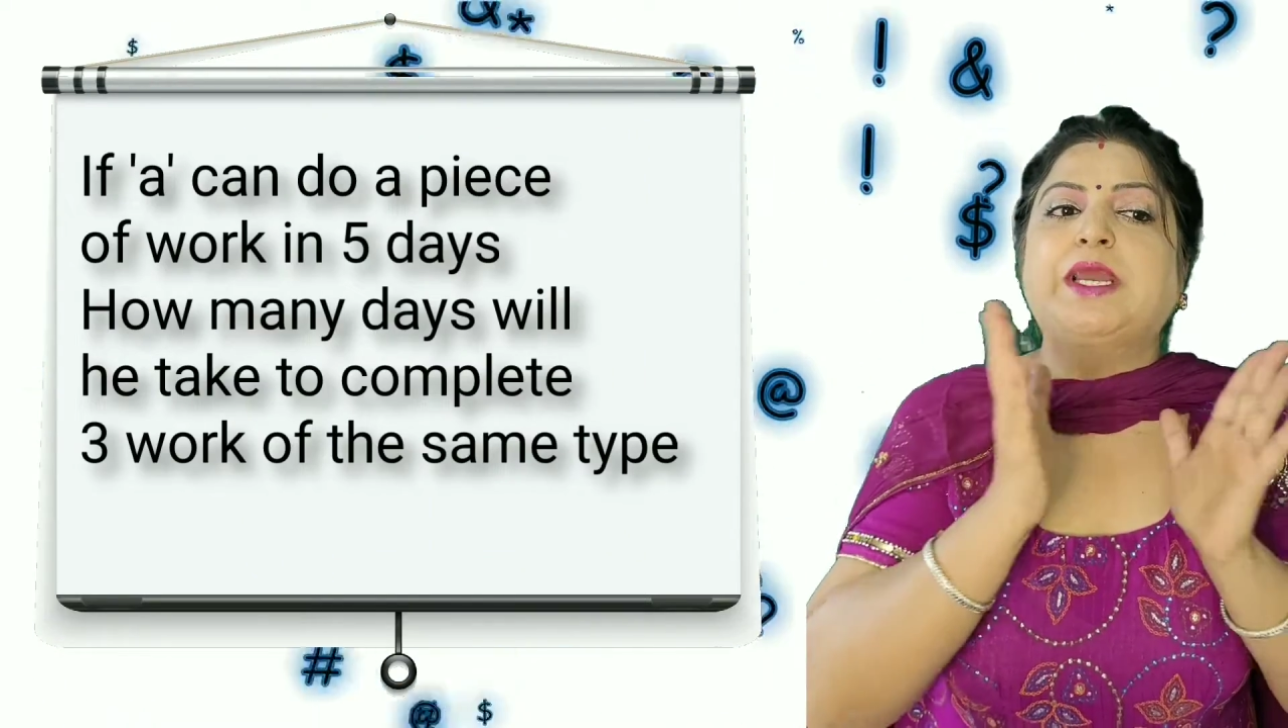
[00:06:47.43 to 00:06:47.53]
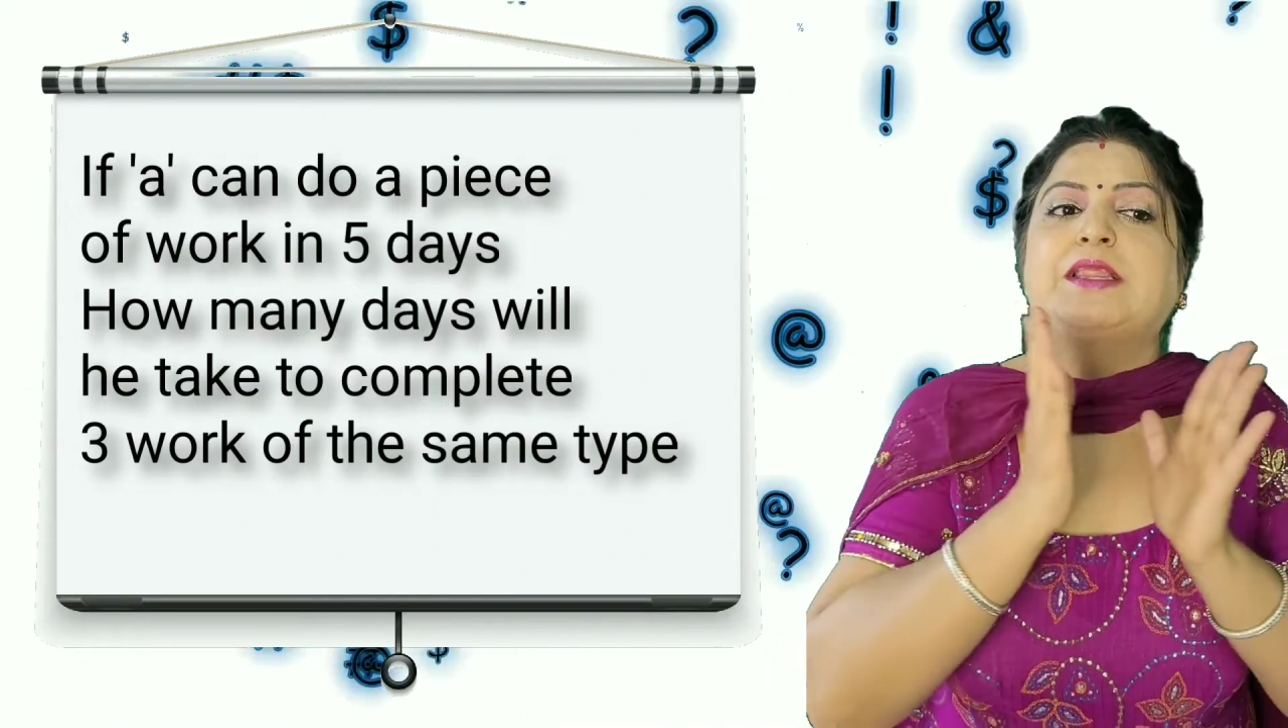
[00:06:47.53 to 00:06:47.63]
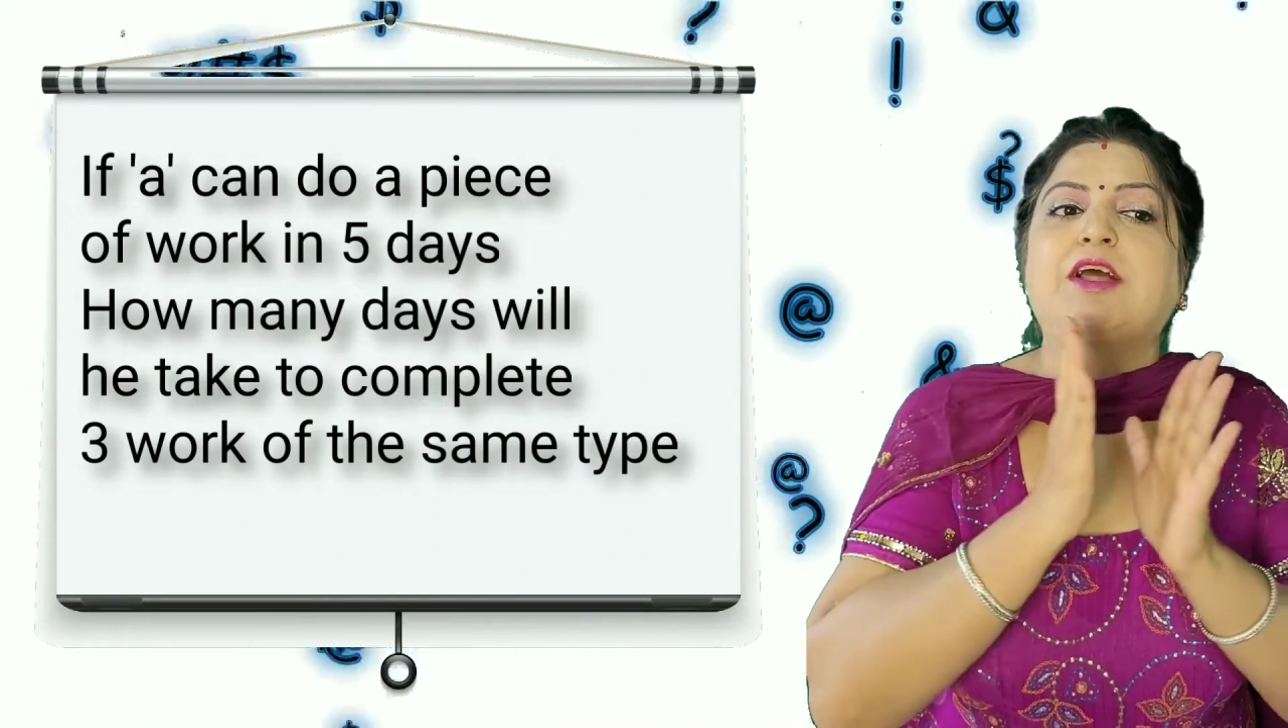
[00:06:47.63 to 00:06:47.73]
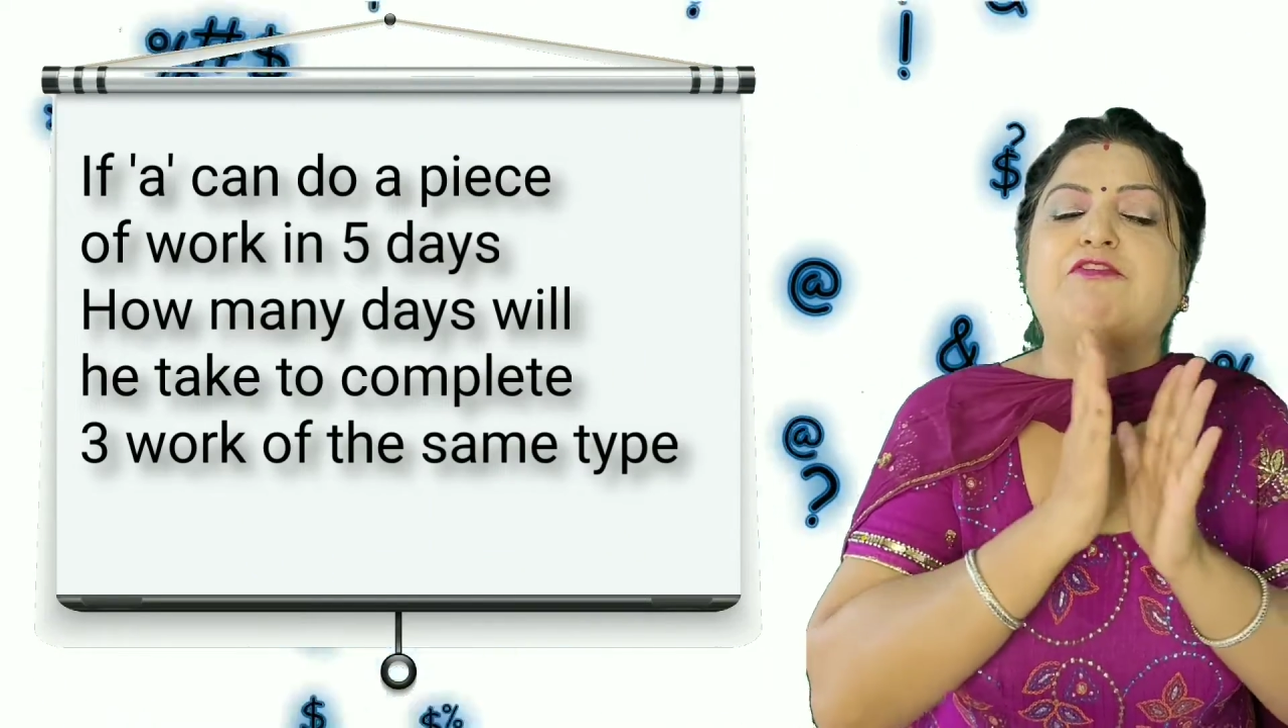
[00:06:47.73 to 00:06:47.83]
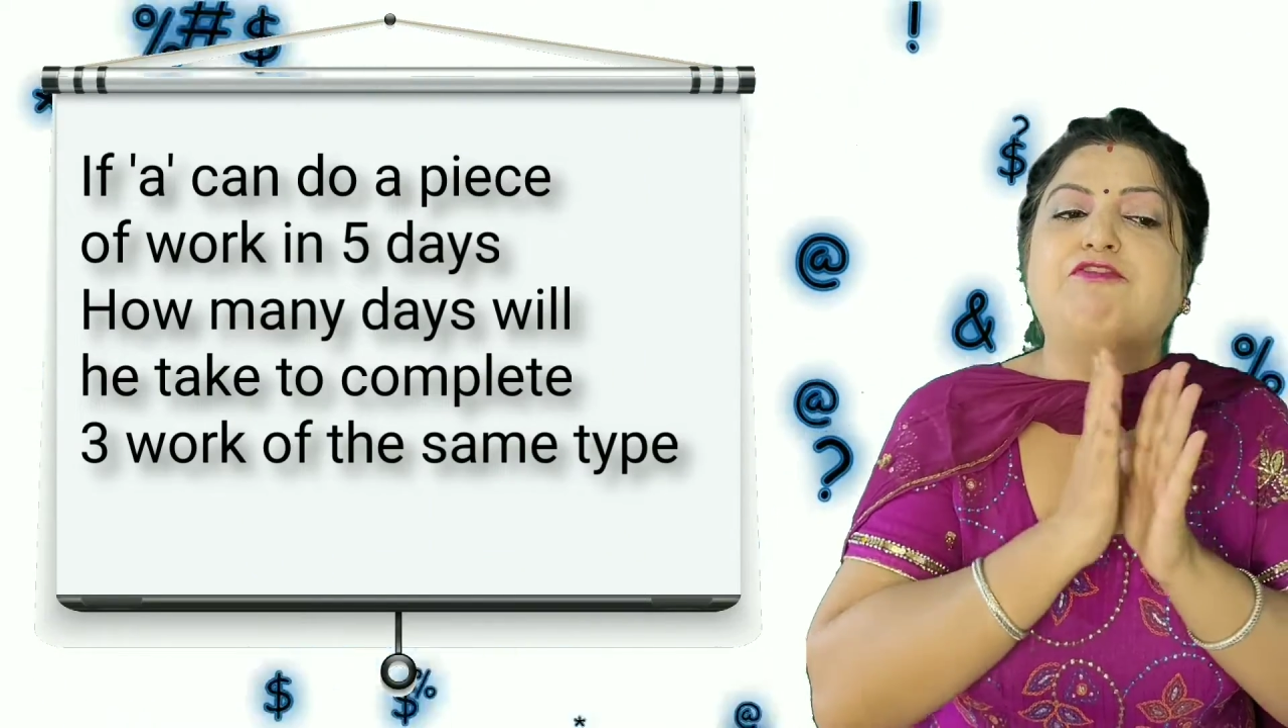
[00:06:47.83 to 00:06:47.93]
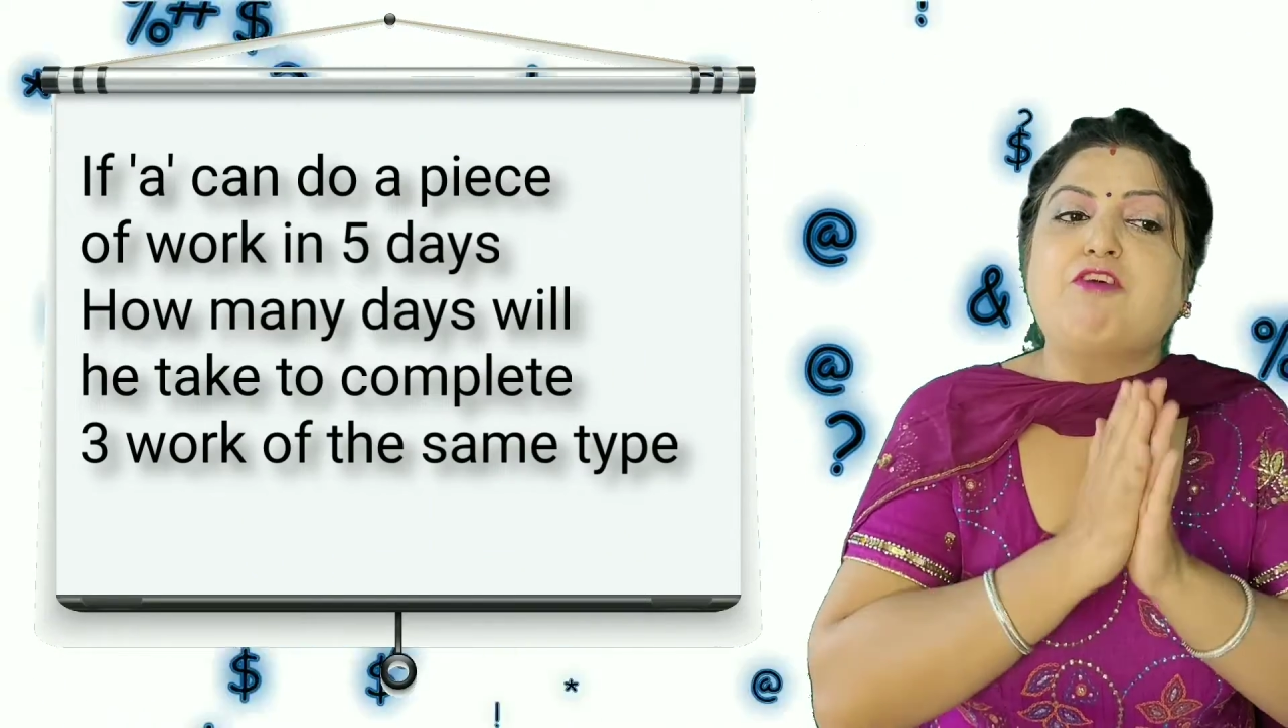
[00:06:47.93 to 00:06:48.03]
in the